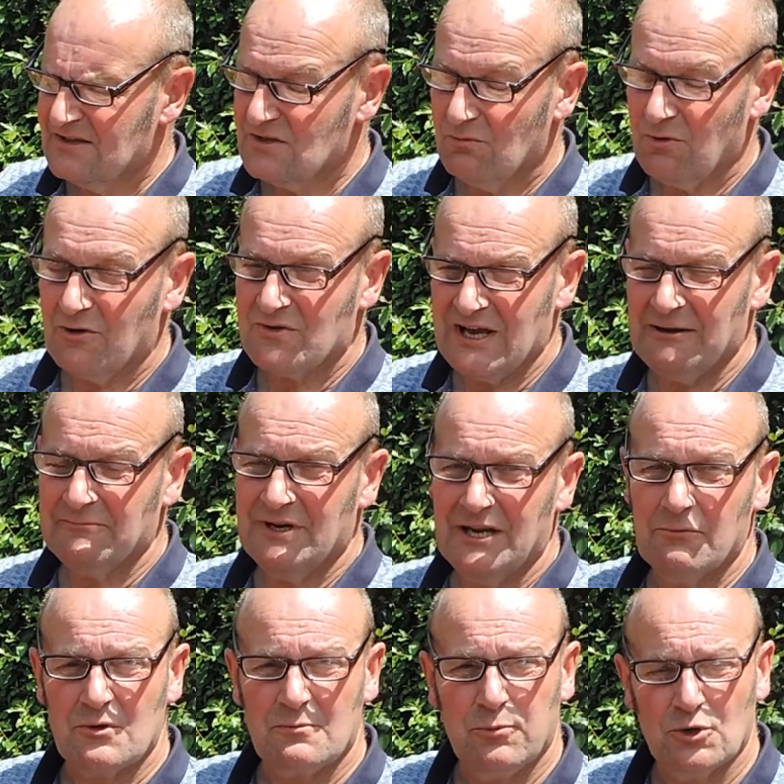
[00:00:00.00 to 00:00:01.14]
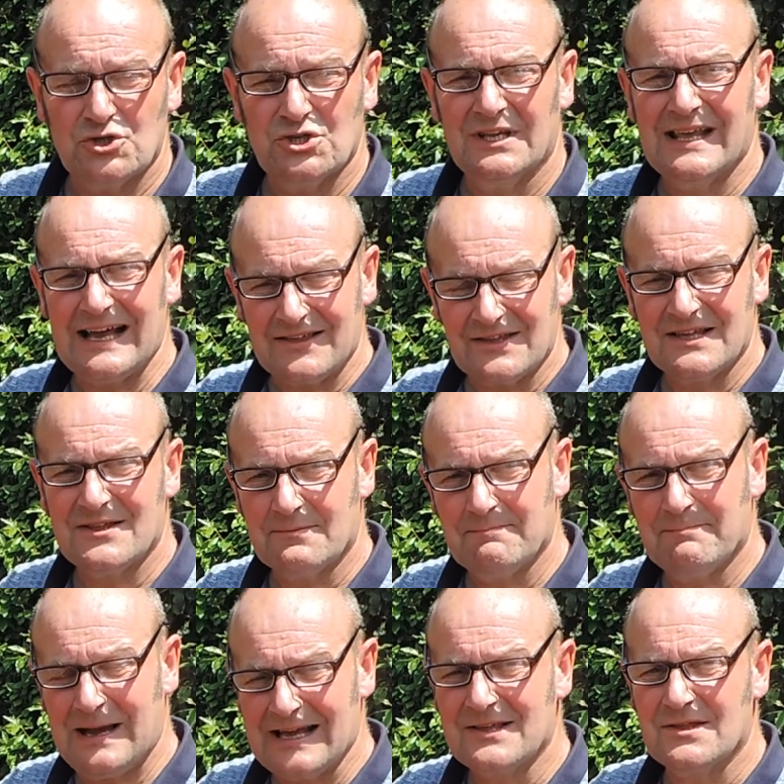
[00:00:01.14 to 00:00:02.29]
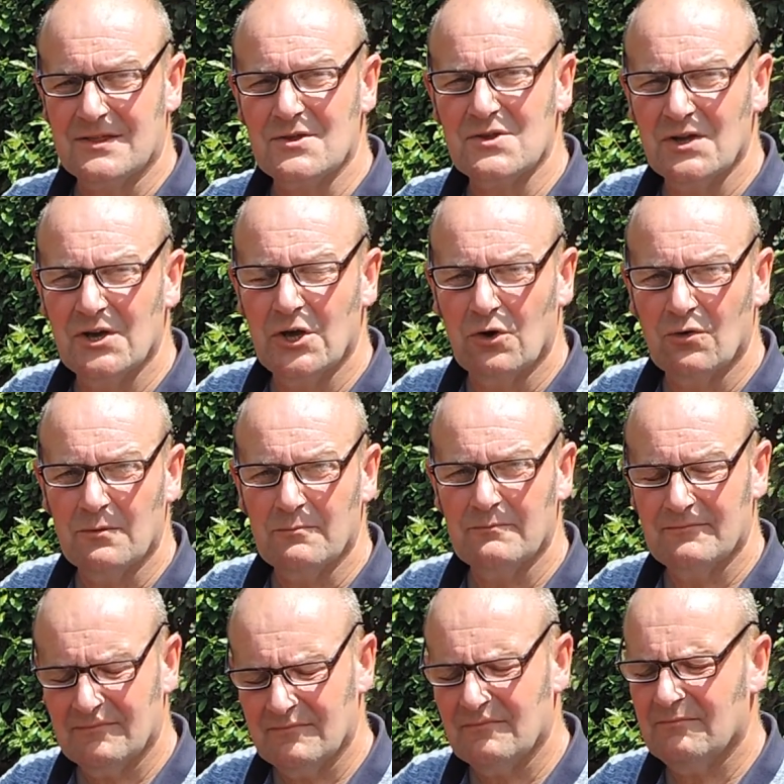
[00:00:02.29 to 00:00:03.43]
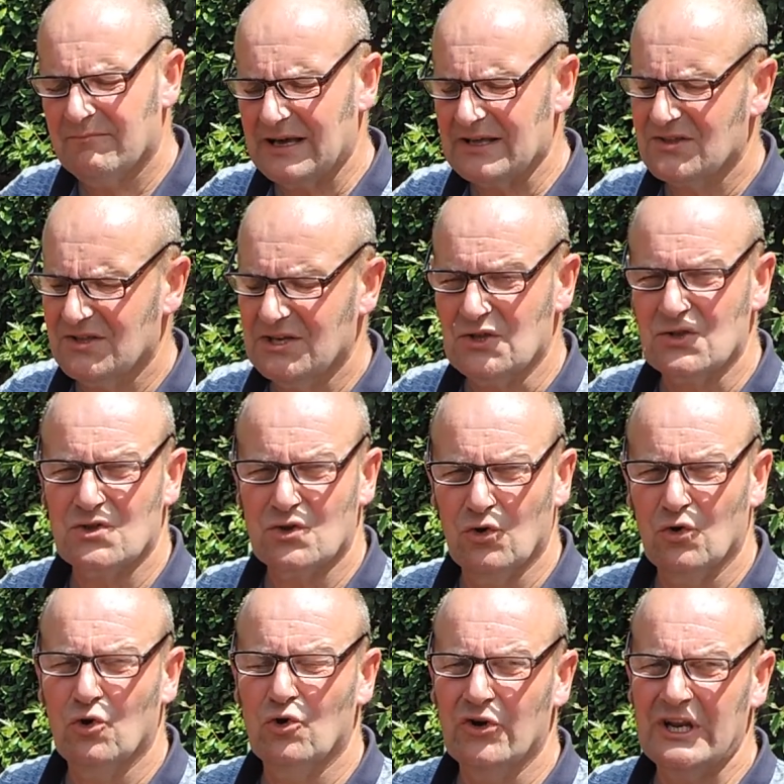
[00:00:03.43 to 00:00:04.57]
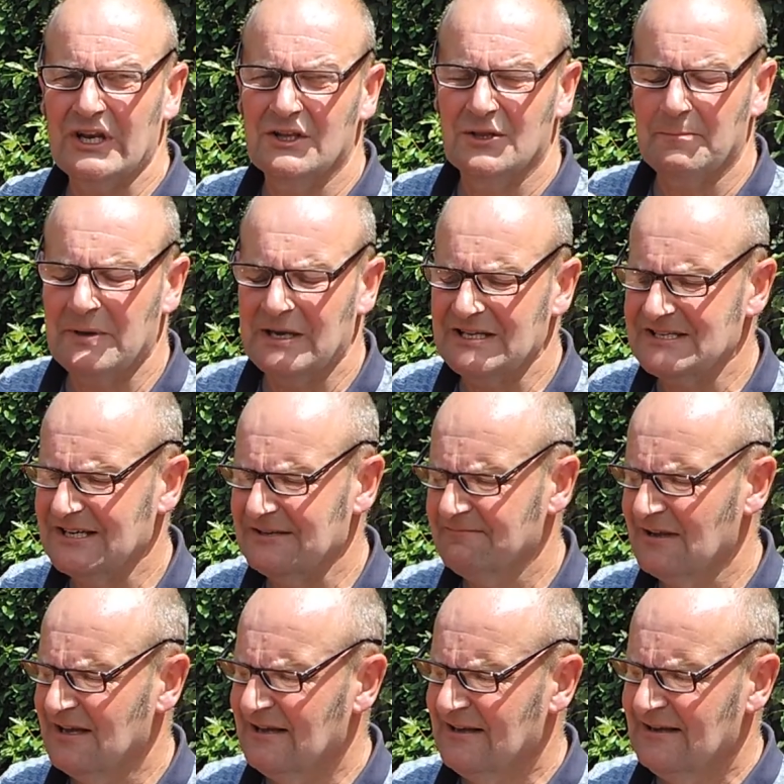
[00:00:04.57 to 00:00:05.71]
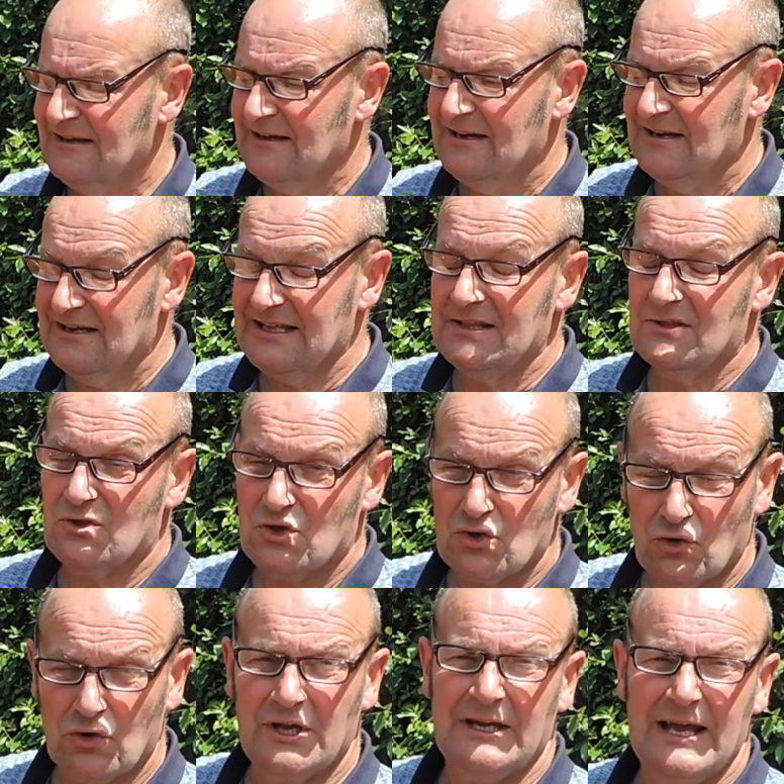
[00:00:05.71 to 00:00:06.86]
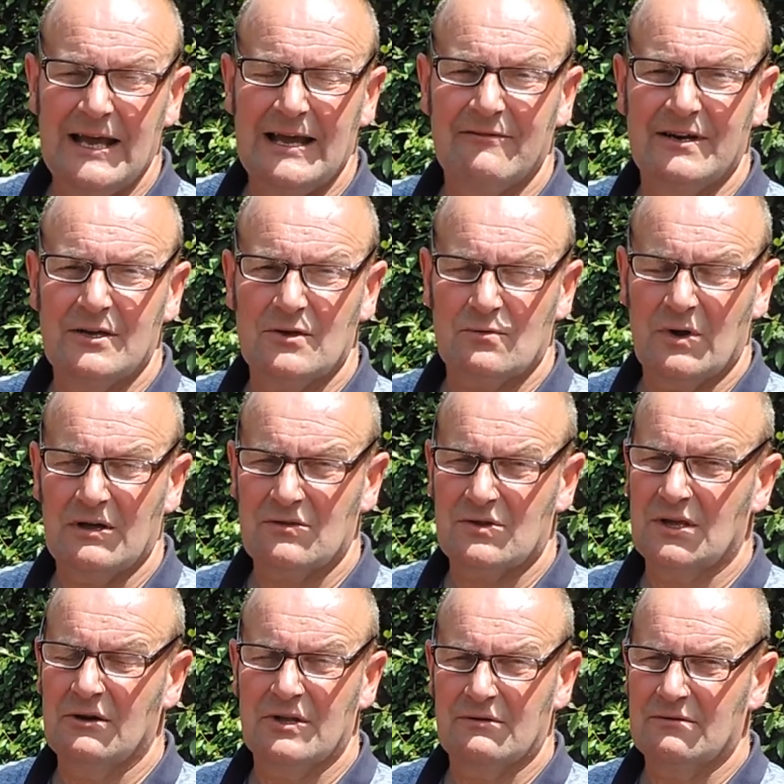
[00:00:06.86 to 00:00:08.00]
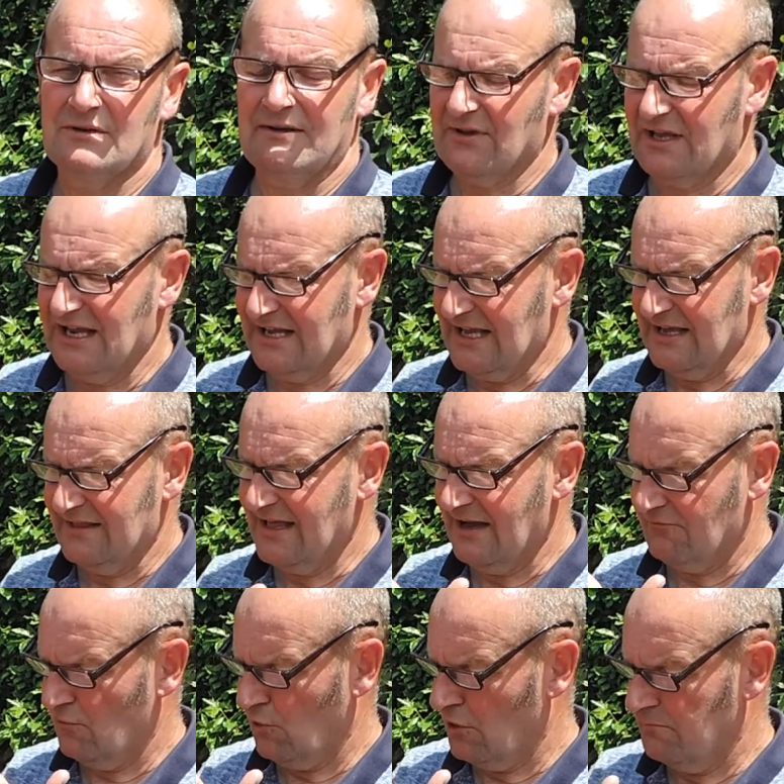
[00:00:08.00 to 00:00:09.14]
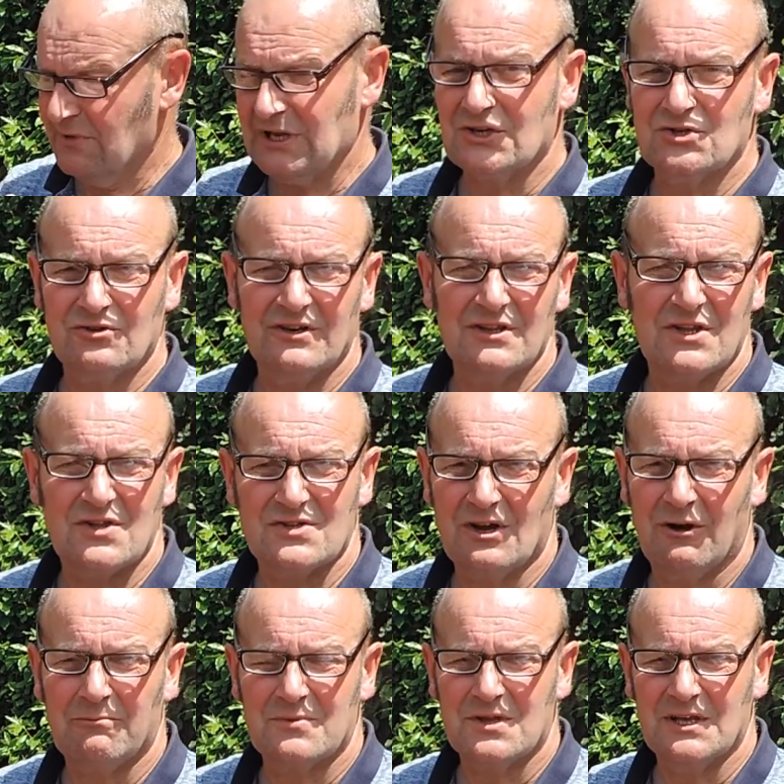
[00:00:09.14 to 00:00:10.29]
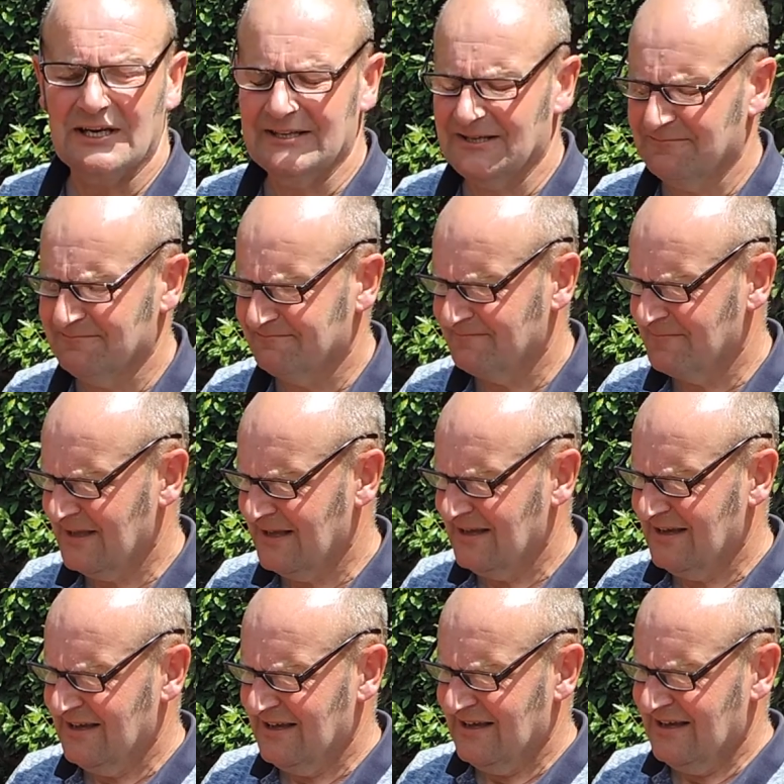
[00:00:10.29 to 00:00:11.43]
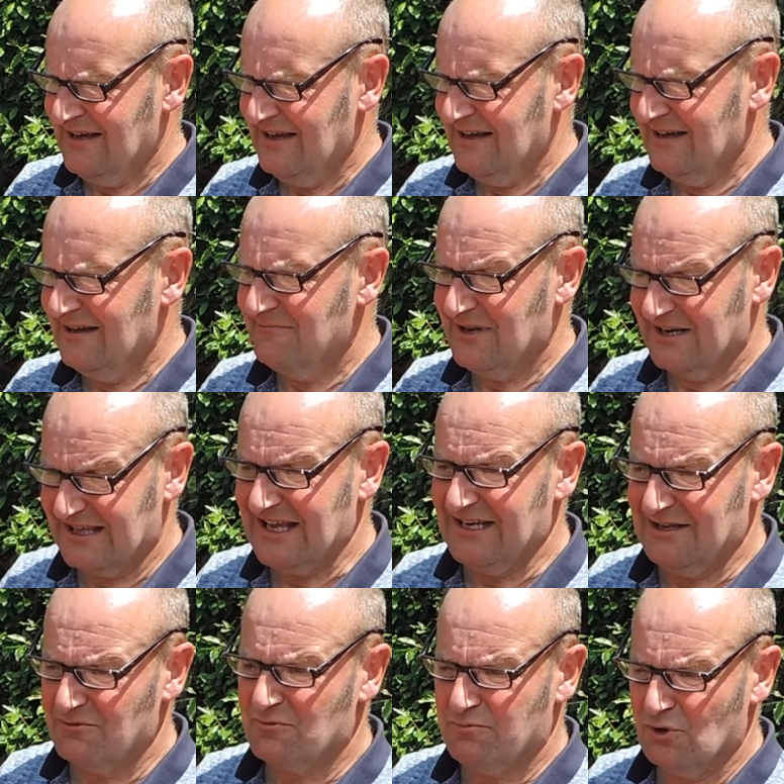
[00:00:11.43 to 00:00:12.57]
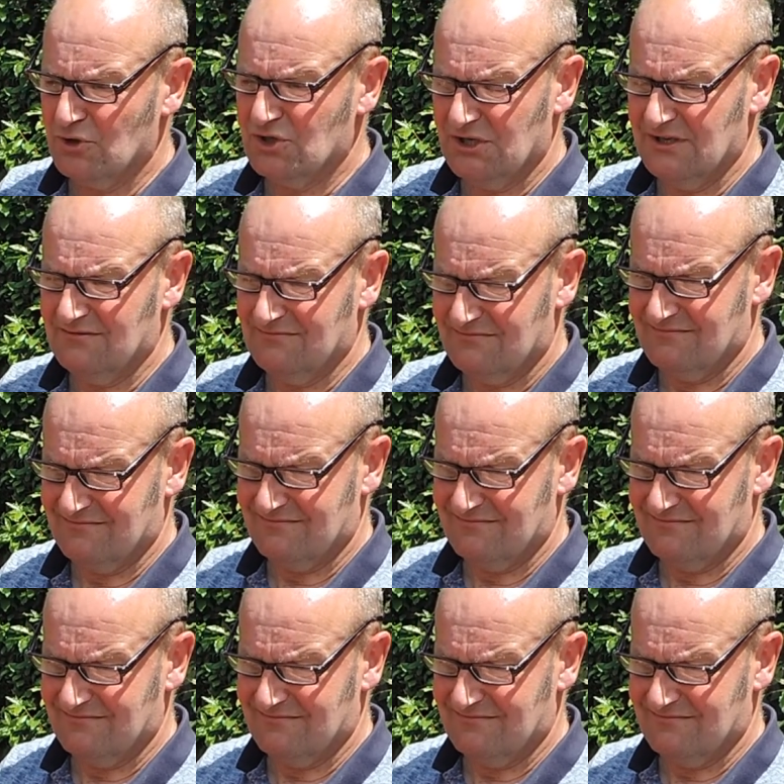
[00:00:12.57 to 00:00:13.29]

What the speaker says: So what was happening, it was pushing gases past the seal, past the scoring and the pitting, and then sucking air in as well, so you're never going to get that right mixture in this top cylinder. And again, it was pushing